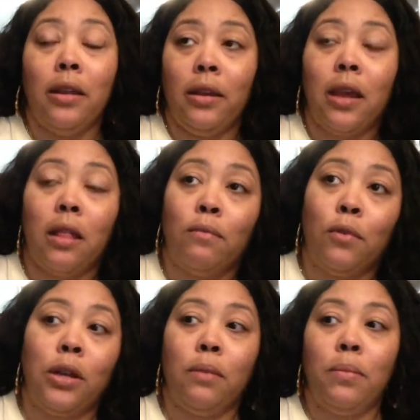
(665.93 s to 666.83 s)

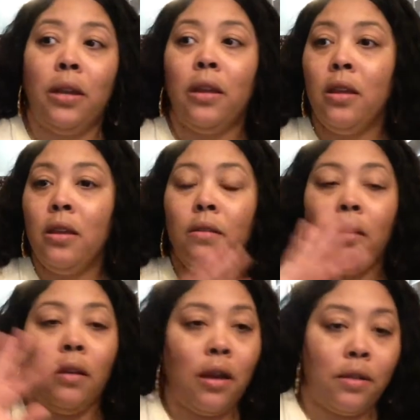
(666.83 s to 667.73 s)
California, but
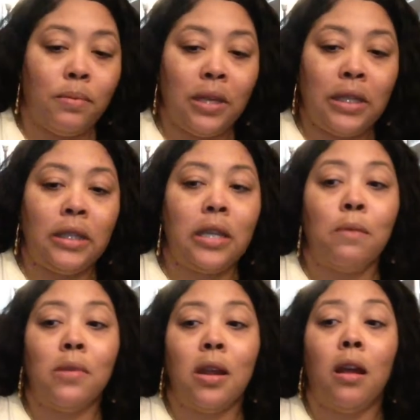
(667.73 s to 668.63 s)
other places. I
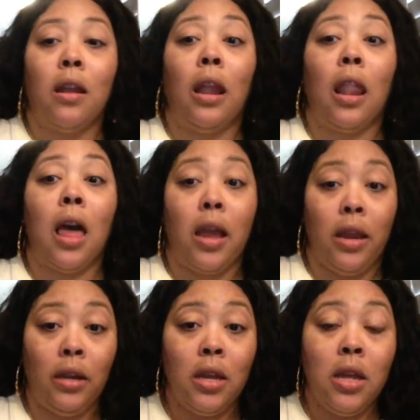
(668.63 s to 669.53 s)
went
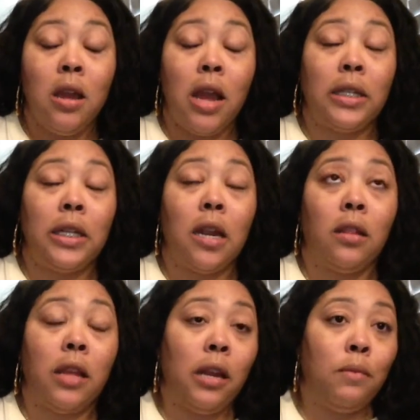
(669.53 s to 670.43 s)
online, actually not
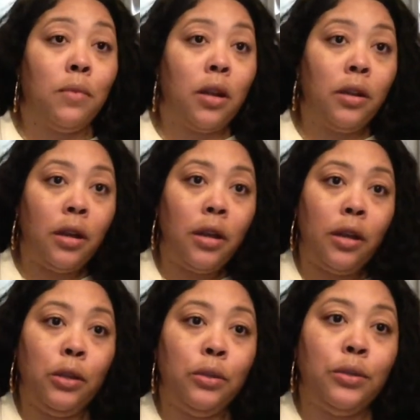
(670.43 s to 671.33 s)
online, I went on
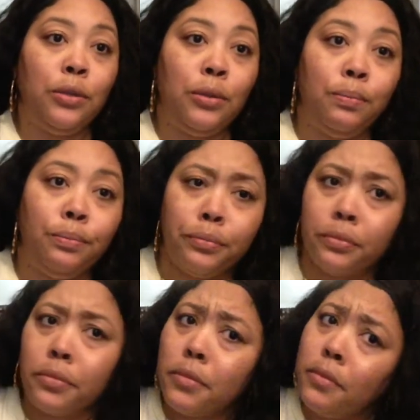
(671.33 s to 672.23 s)
YouTube
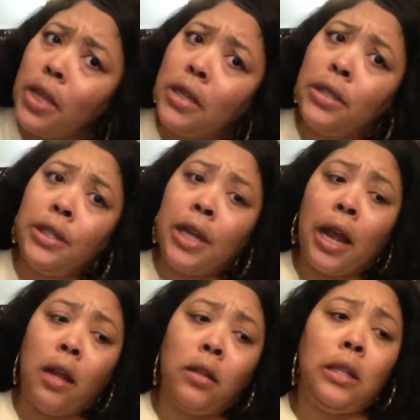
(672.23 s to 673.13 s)
to check
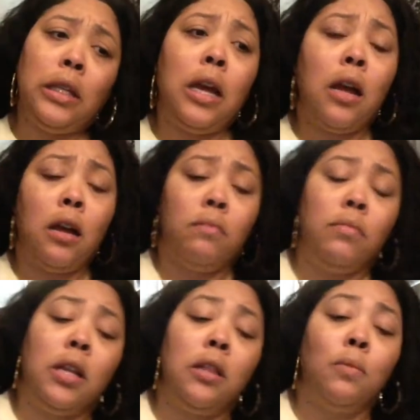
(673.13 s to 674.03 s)
out the
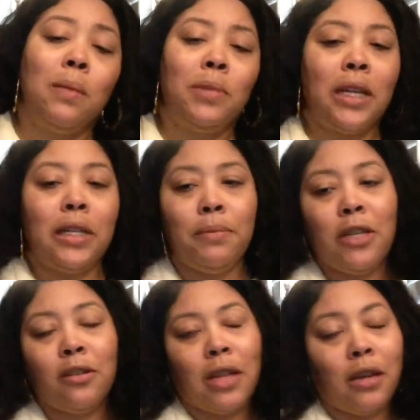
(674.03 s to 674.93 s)
website to make
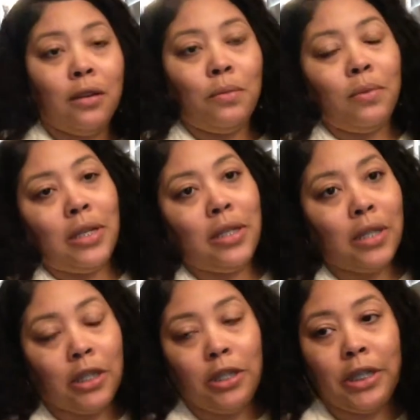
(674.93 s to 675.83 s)
sure that it was
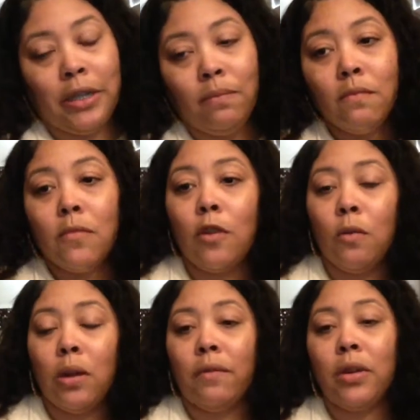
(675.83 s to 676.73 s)
legit or
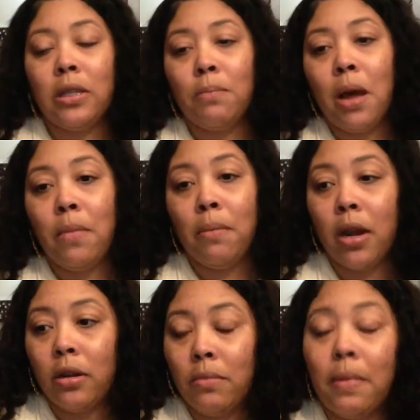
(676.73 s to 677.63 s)
whatever, because I bought
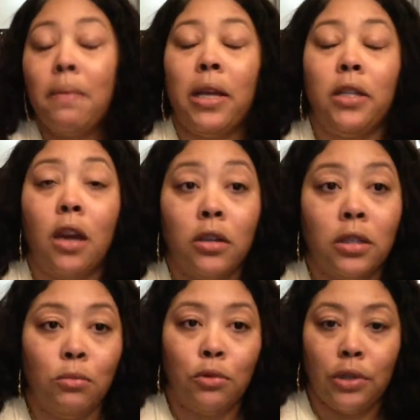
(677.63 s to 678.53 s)
my daughter
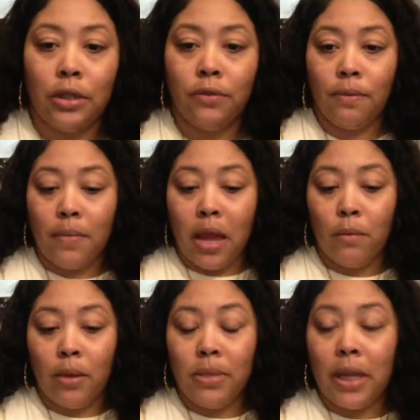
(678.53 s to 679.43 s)
some Jordans from that
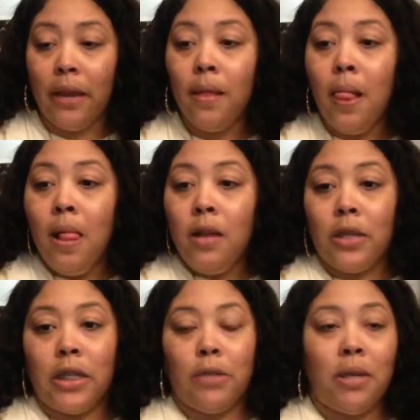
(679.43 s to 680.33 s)
website. So
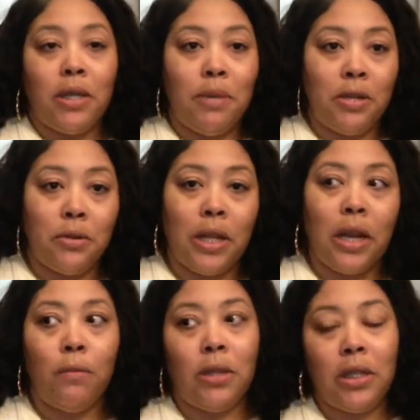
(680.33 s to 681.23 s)
I just wanted to make sure that
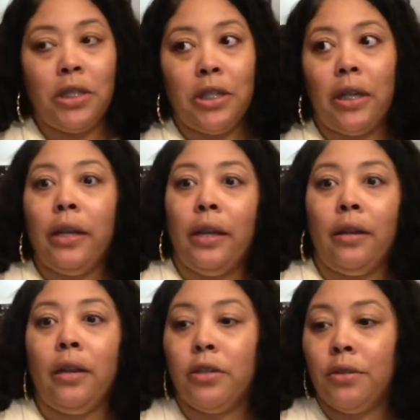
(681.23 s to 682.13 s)
it was legit, and
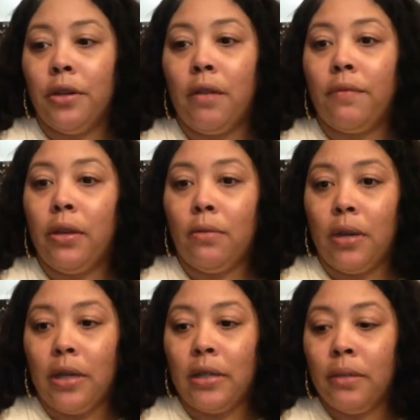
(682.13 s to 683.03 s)
it, sure enough, it
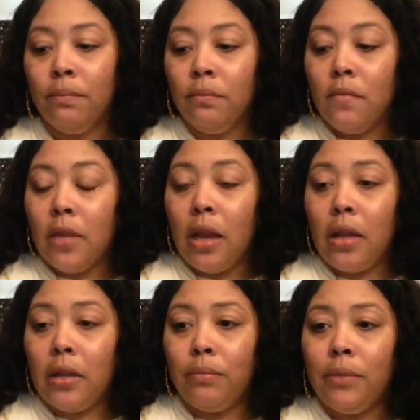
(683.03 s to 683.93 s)
was.
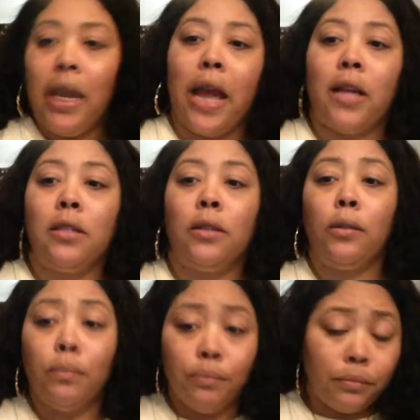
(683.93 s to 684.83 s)

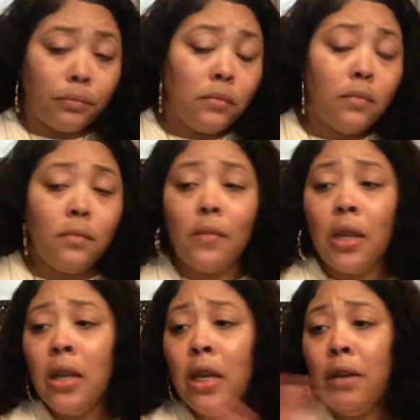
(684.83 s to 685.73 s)
So
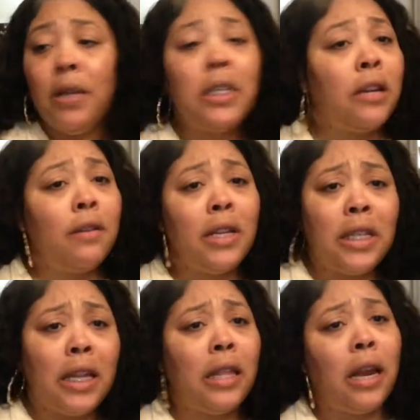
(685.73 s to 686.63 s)
anyways, I know I
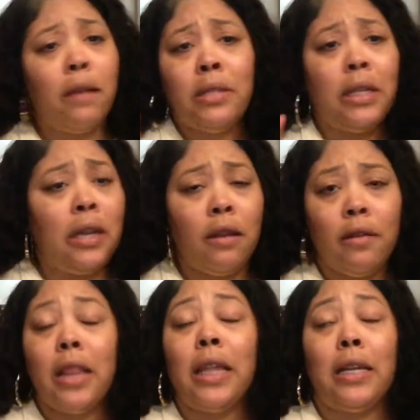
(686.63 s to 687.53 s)
said that I was in it, or
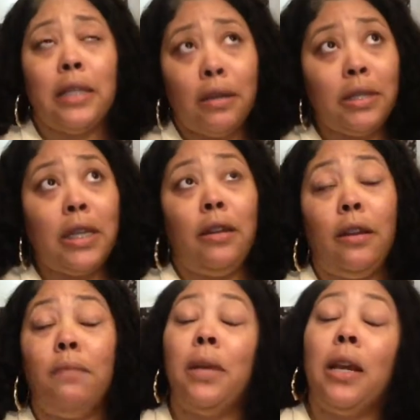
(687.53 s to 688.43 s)
not that I said I was in
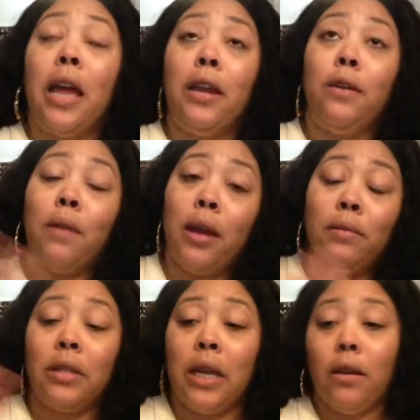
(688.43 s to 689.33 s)
it, but I know I
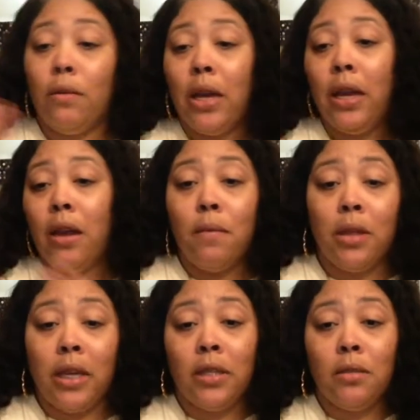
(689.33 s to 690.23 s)
was like, okay, comment,
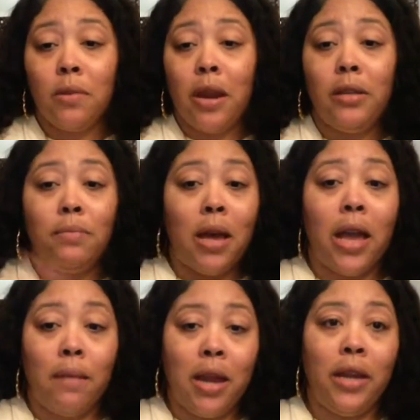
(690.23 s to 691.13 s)
like, subscribe, bye,
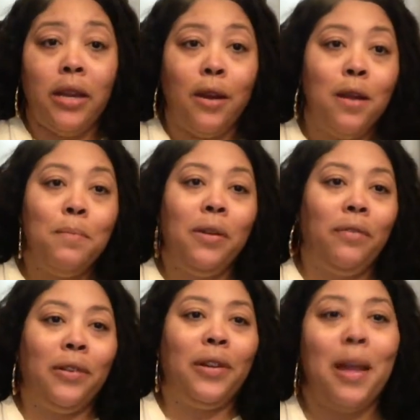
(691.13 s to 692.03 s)
I'm out of here. But
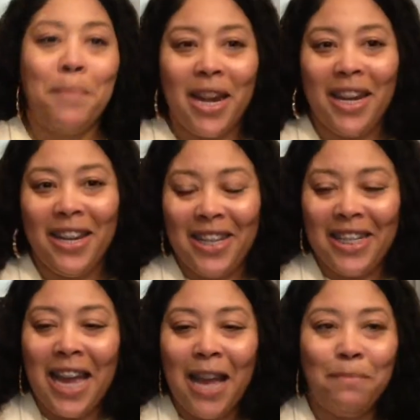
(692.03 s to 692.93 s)
for real, I'm out of here
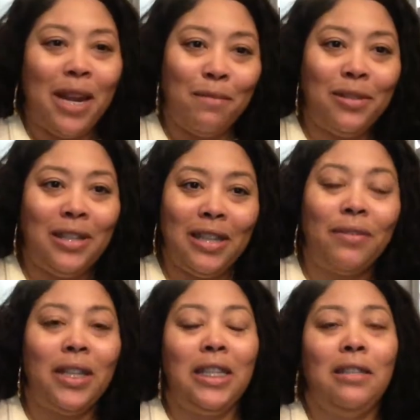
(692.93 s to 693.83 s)
this time, and I will
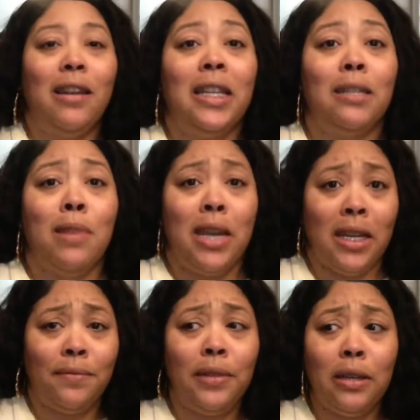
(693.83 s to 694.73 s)
definitely see you guys in my
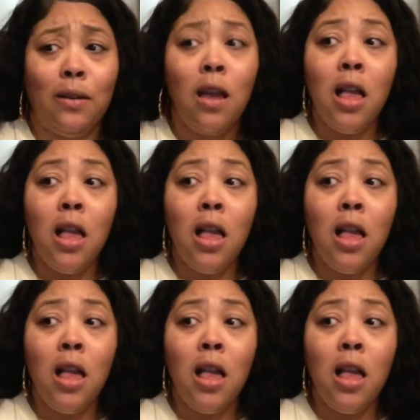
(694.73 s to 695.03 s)
next video.